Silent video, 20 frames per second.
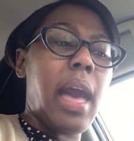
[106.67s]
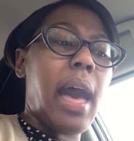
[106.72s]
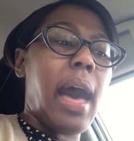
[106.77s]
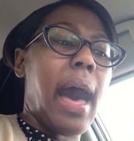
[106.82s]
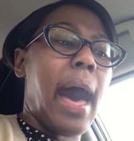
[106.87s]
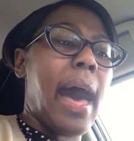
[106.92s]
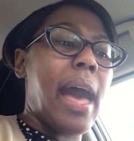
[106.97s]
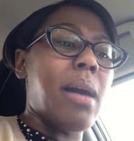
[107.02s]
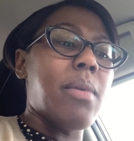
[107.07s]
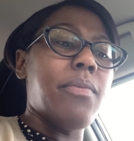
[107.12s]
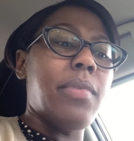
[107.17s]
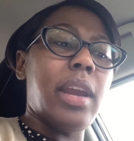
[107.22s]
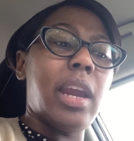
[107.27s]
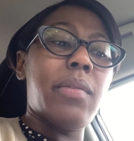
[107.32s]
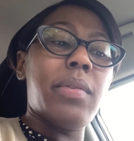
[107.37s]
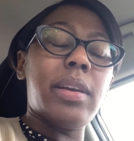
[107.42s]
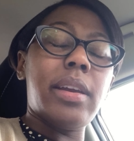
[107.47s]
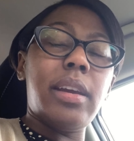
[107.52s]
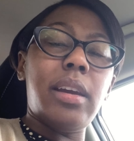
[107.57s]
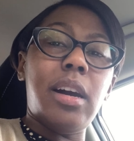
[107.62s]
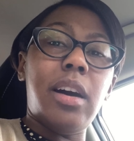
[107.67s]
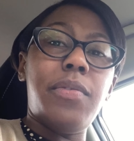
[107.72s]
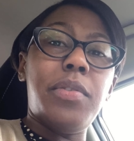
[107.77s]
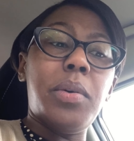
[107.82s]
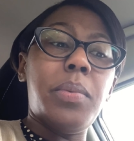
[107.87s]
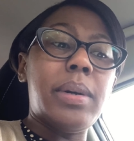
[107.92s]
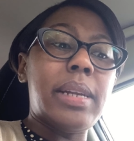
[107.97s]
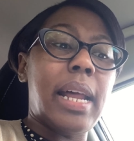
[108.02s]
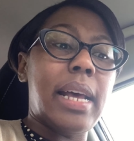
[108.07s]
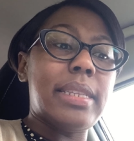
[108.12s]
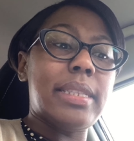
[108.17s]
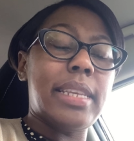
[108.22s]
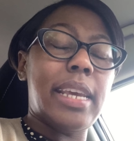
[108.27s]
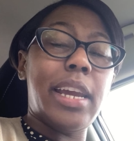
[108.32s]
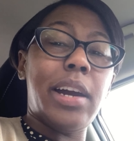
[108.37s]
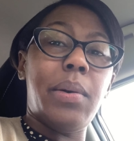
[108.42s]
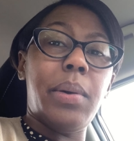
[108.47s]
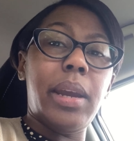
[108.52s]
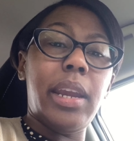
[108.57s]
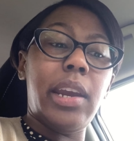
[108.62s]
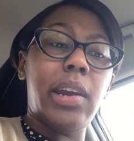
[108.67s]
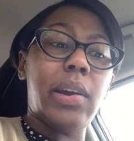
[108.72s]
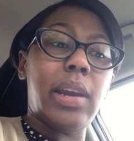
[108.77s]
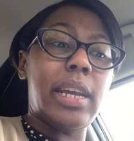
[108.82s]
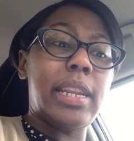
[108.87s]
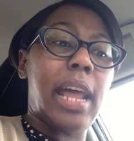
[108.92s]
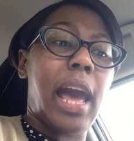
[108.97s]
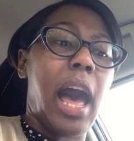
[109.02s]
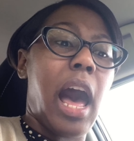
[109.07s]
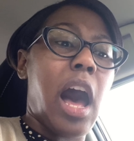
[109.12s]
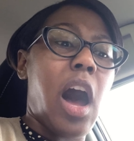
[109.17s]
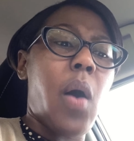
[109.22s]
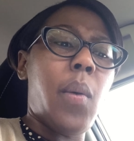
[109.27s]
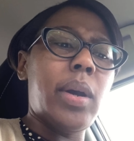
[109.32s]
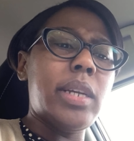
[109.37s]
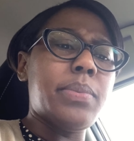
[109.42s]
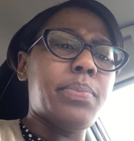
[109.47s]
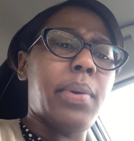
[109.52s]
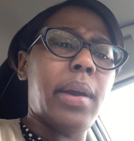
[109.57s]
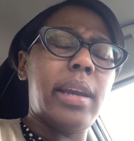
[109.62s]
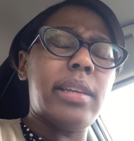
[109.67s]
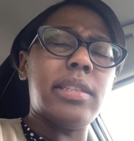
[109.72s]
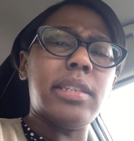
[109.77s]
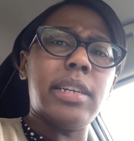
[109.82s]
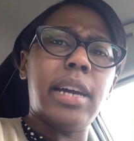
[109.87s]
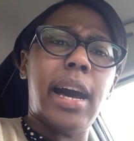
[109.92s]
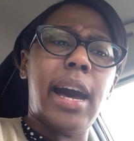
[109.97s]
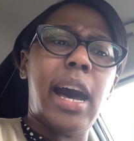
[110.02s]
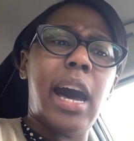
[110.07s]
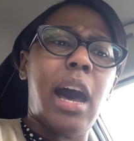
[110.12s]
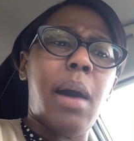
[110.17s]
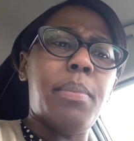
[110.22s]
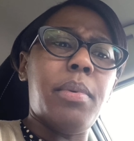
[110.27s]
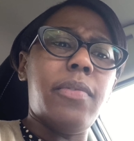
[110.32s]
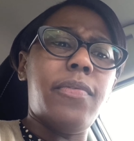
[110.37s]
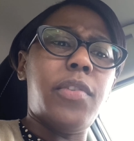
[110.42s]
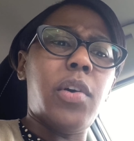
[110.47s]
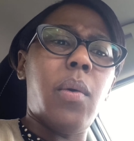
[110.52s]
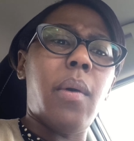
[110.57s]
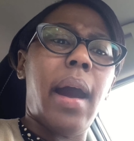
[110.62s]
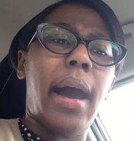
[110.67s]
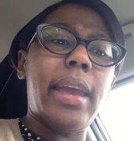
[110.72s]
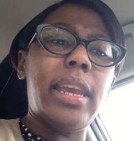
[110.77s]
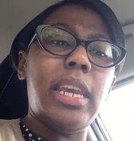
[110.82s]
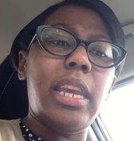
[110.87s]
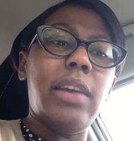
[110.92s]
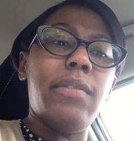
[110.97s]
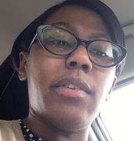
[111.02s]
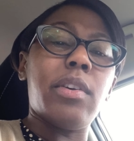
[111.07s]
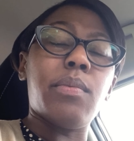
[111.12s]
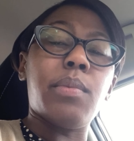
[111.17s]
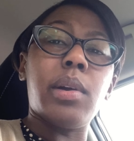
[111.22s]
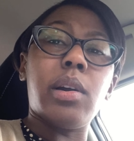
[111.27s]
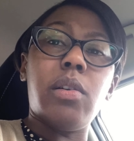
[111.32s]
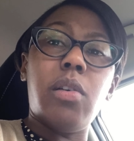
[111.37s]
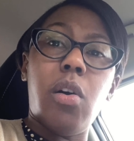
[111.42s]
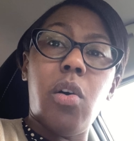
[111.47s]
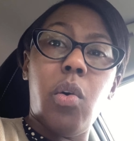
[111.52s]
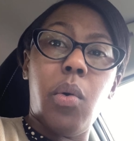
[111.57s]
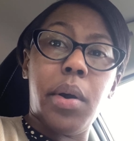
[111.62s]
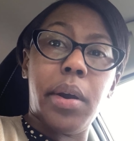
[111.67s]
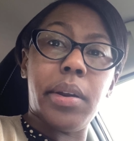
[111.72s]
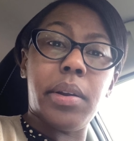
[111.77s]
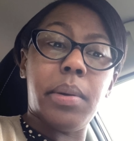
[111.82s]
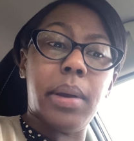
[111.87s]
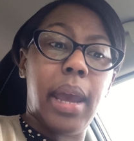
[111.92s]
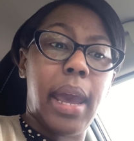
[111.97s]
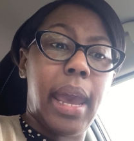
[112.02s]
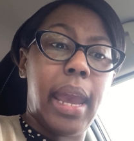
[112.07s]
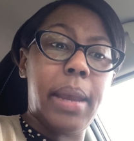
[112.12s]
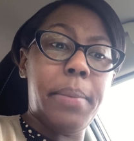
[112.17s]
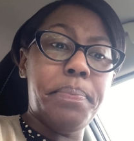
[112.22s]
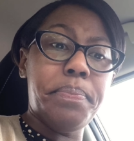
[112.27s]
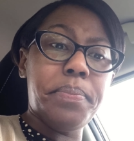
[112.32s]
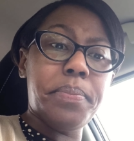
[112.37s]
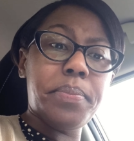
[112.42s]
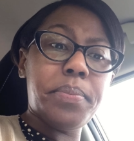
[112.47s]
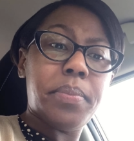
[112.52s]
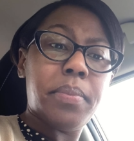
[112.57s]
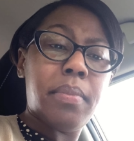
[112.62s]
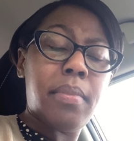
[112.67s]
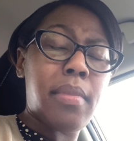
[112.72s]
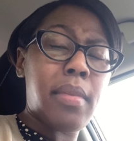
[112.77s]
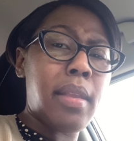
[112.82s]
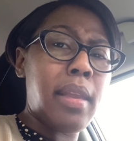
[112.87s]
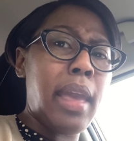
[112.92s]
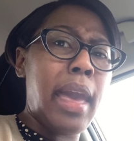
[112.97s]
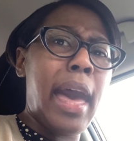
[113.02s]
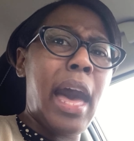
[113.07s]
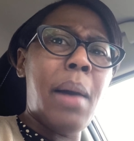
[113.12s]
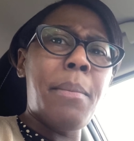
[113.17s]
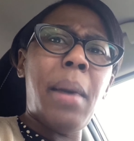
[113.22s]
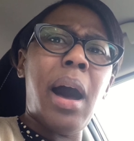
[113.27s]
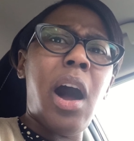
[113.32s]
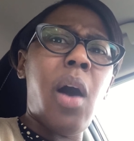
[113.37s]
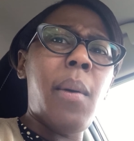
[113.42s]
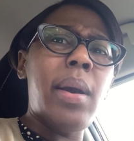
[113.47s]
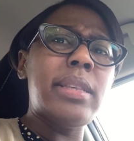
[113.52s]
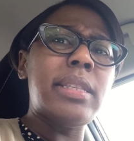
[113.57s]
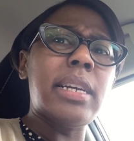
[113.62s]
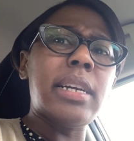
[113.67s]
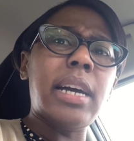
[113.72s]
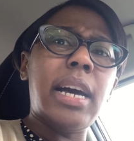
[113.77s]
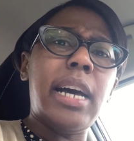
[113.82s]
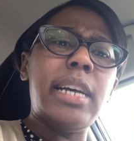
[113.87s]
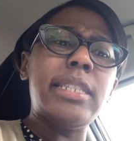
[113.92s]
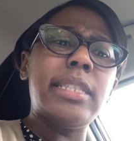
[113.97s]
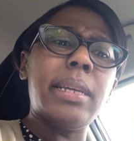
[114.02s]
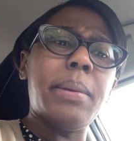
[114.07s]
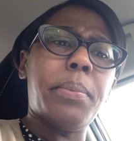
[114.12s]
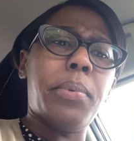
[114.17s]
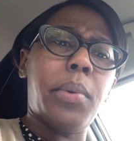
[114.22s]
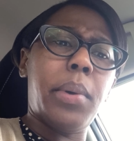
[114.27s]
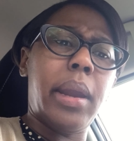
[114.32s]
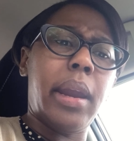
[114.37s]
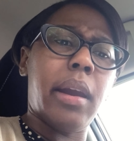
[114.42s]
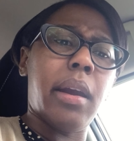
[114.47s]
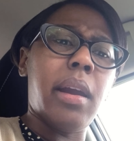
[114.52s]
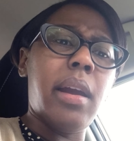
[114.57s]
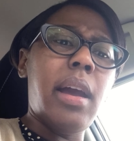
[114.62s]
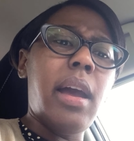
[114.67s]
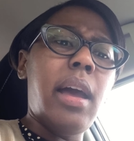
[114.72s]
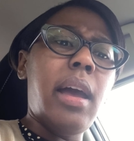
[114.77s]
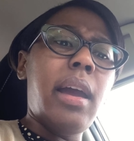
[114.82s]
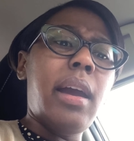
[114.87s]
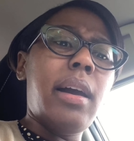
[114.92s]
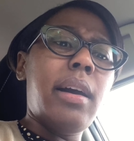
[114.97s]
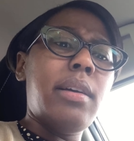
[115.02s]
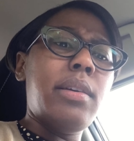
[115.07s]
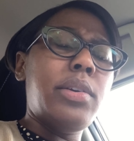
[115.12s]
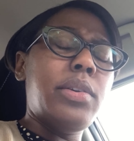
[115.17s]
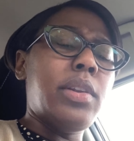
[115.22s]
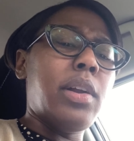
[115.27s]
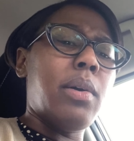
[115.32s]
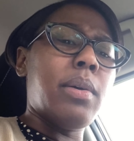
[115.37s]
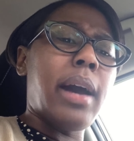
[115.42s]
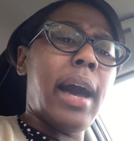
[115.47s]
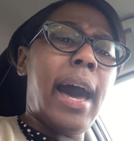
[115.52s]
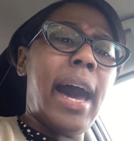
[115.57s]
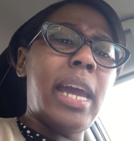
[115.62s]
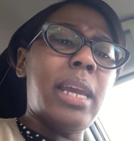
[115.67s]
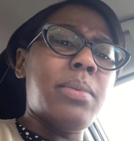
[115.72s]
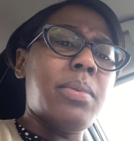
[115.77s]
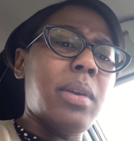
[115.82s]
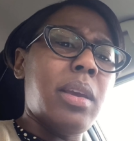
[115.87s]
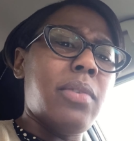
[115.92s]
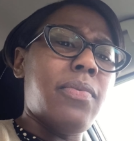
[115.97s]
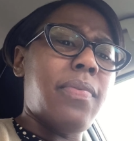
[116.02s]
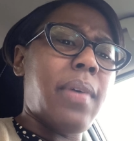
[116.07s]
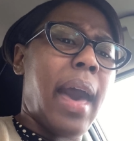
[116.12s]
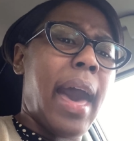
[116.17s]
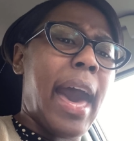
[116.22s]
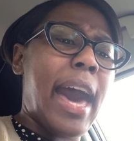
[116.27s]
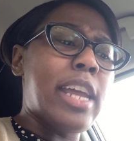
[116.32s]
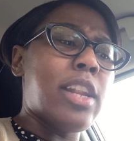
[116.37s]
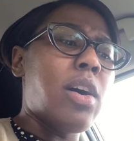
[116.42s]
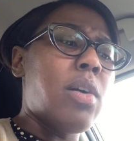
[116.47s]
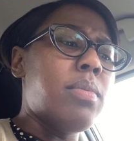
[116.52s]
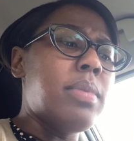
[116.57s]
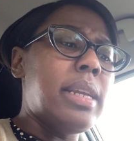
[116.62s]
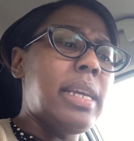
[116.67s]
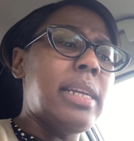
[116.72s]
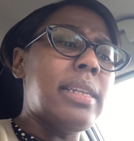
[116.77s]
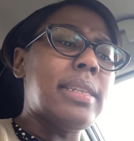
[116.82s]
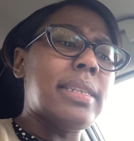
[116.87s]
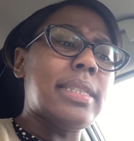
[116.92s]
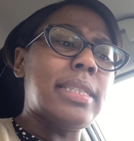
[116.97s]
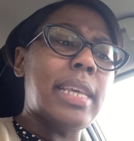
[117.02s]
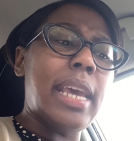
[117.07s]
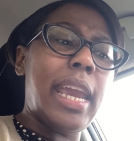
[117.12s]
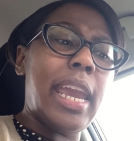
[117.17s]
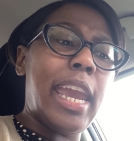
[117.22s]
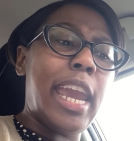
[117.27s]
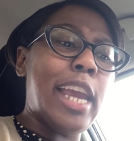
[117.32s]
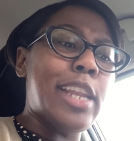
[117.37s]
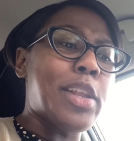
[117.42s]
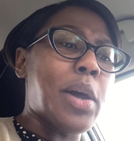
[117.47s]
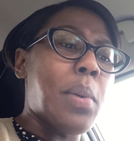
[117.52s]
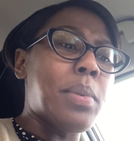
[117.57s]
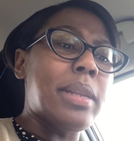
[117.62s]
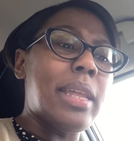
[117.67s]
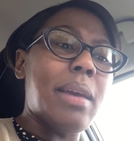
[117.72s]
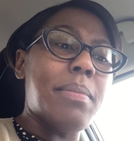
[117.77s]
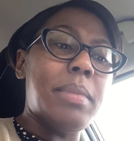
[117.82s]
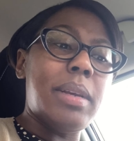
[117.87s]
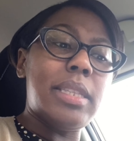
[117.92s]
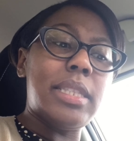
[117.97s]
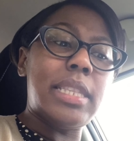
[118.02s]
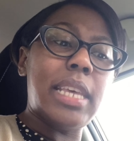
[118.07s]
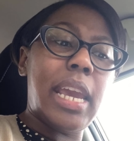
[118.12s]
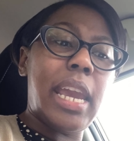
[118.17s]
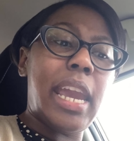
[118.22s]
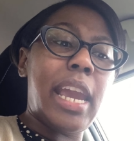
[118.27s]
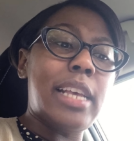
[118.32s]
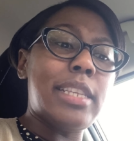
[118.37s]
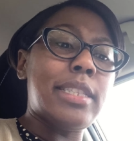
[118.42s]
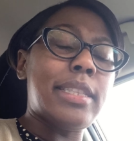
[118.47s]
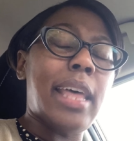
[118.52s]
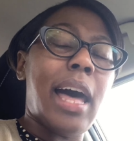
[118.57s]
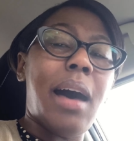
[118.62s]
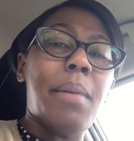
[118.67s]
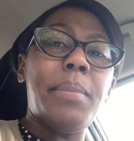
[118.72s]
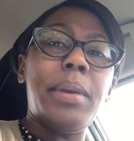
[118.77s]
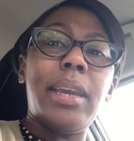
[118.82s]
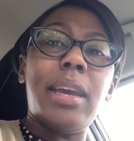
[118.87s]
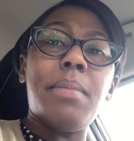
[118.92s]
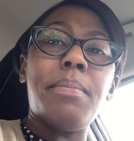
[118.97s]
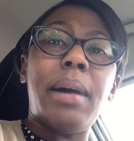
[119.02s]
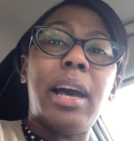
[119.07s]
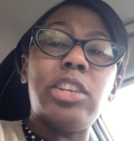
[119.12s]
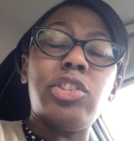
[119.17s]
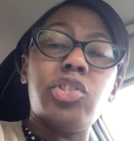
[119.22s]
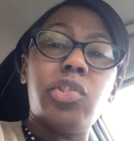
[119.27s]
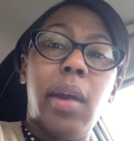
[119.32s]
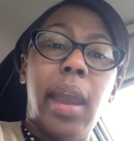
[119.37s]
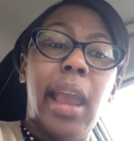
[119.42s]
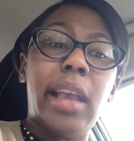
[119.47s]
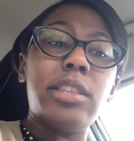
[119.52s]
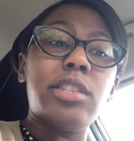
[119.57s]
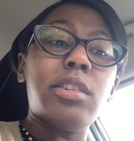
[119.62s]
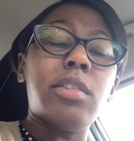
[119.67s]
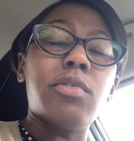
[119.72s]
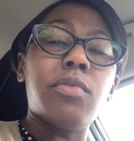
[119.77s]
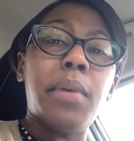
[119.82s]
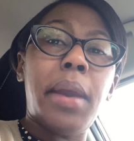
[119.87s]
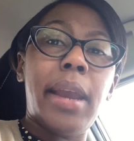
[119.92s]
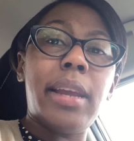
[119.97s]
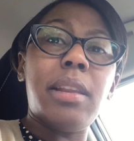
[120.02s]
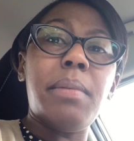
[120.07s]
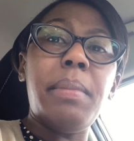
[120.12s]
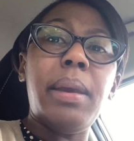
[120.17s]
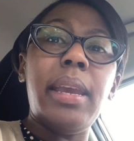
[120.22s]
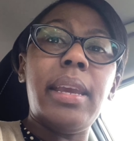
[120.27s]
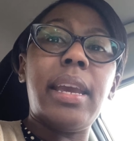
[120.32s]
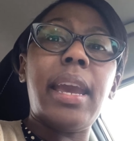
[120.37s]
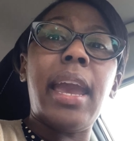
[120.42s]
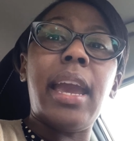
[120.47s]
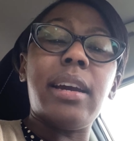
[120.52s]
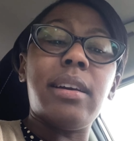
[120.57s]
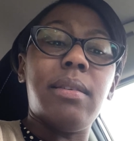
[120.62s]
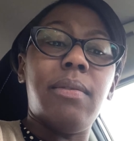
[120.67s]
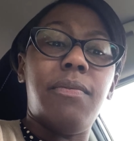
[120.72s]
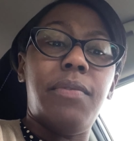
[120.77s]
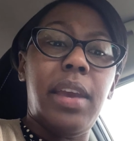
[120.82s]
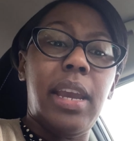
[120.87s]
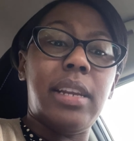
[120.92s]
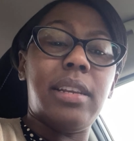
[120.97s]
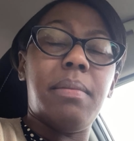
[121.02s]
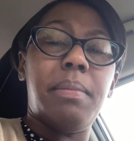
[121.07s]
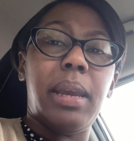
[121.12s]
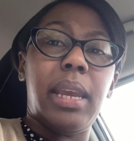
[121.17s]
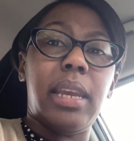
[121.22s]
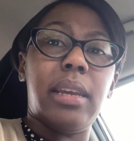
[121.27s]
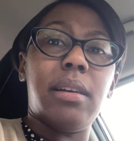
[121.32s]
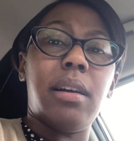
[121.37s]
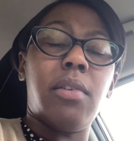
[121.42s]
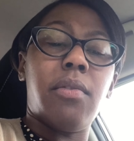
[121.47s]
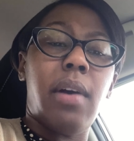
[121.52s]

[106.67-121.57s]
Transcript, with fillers: I am very careful what I say on here, and I always pray to God before I even record, okay? I'm always in constant prayer. You know, God, if I don't need to say it, don't let me say it. Stop me in my tracks, correct me, and convict me, all